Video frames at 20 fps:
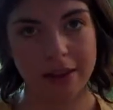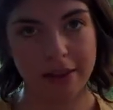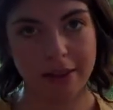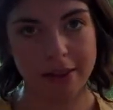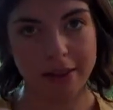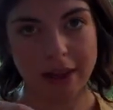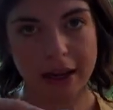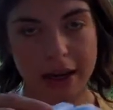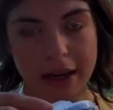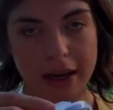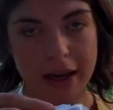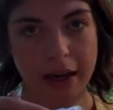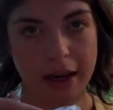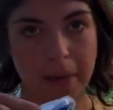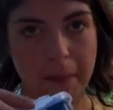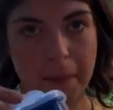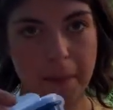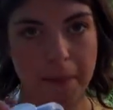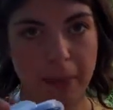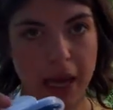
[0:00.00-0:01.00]
Think
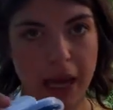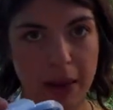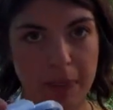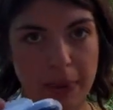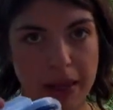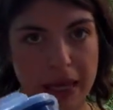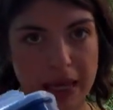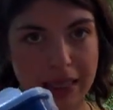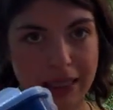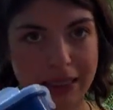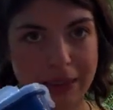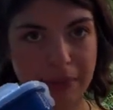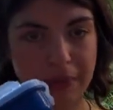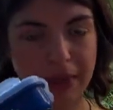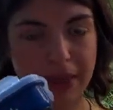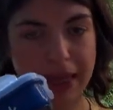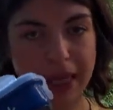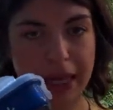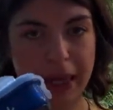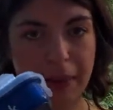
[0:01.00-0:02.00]
Baby, some
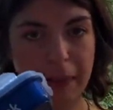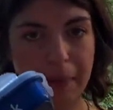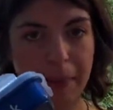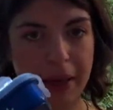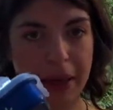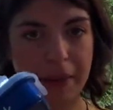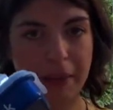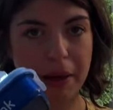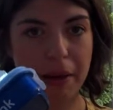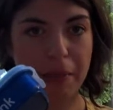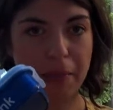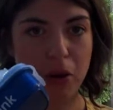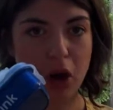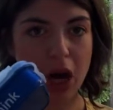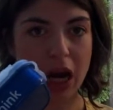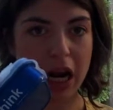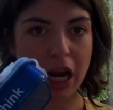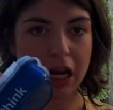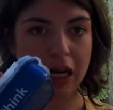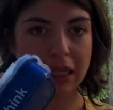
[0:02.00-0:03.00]
Think Baby
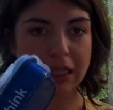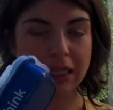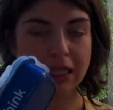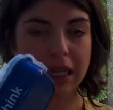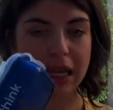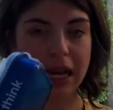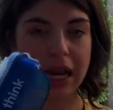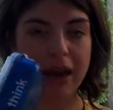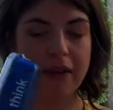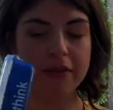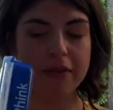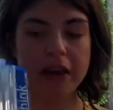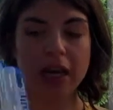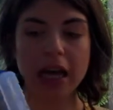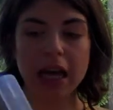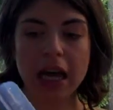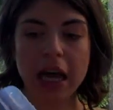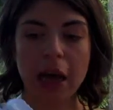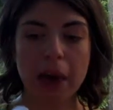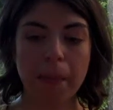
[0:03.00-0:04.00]
products that I
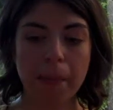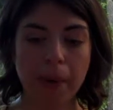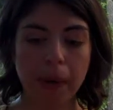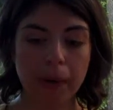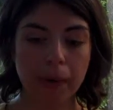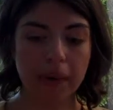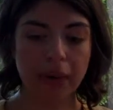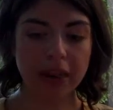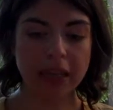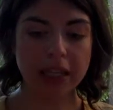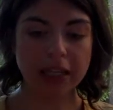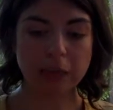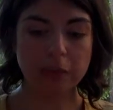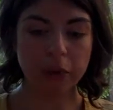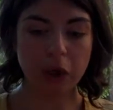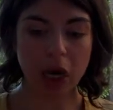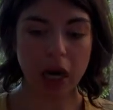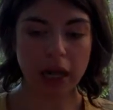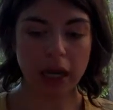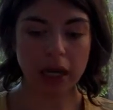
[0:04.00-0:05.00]
have. These
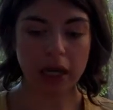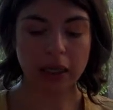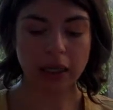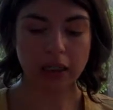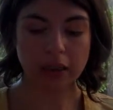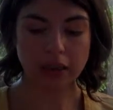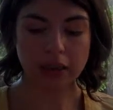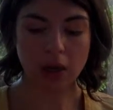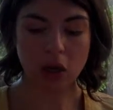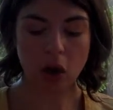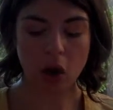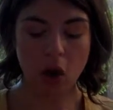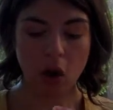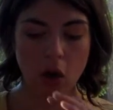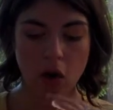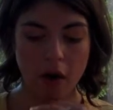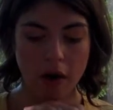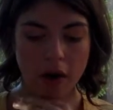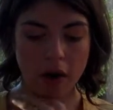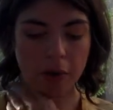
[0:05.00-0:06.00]
products
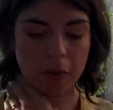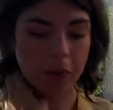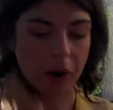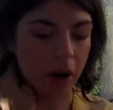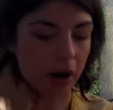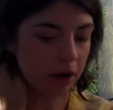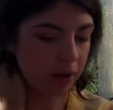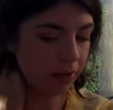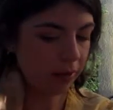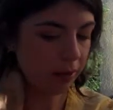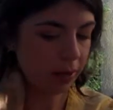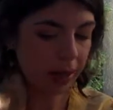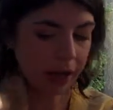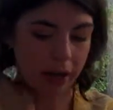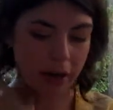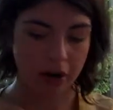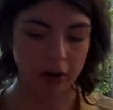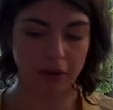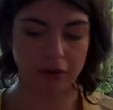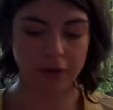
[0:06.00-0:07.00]
are part of
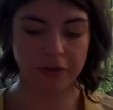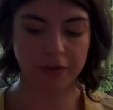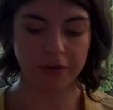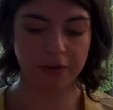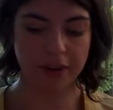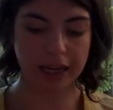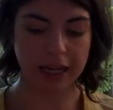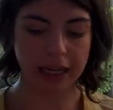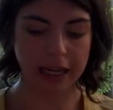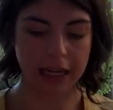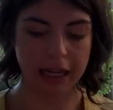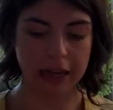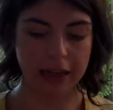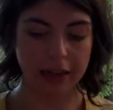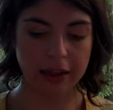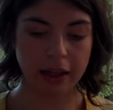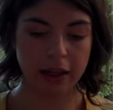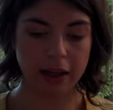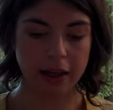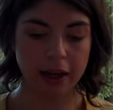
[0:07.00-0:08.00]
their feeding
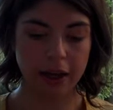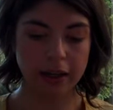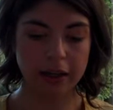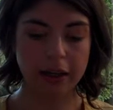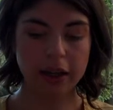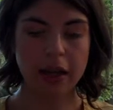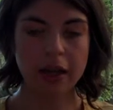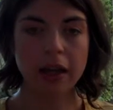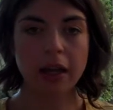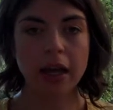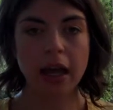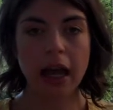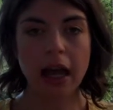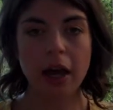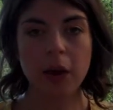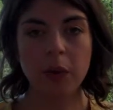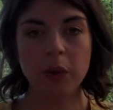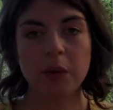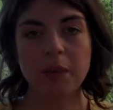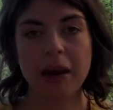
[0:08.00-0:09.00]
line.
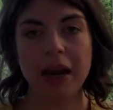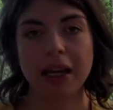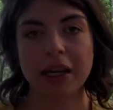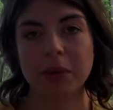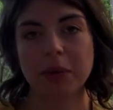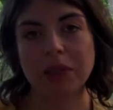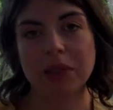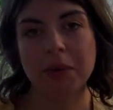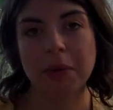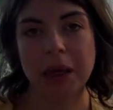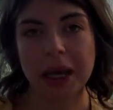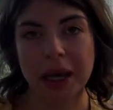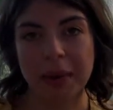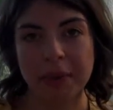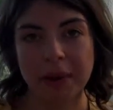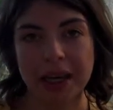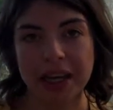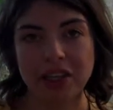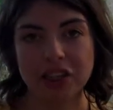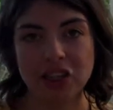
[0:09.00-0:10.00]
Uh, when Maddie was a
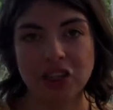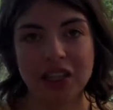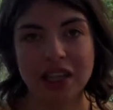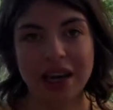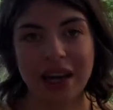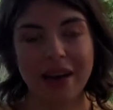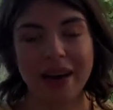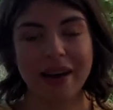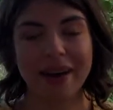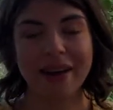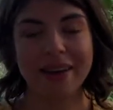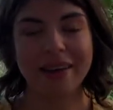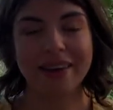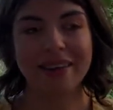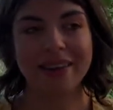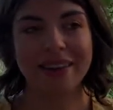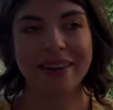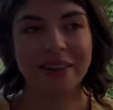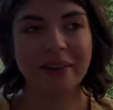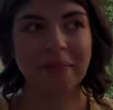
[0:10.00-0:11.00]
baby, she
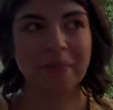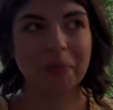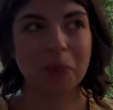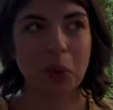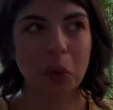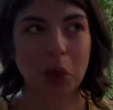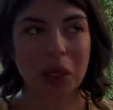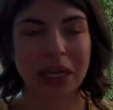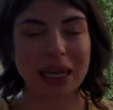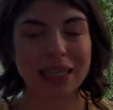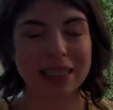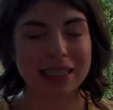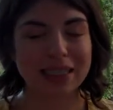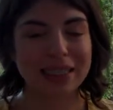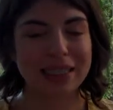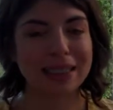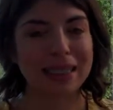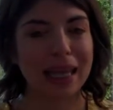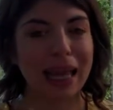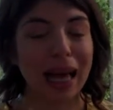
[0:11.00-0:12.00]
had, um, or I
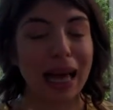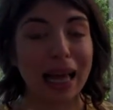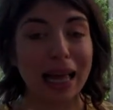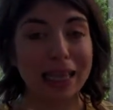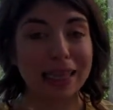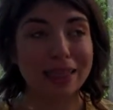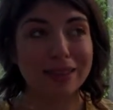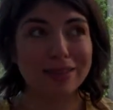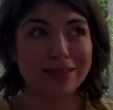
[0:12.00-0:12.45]
guess uh, kind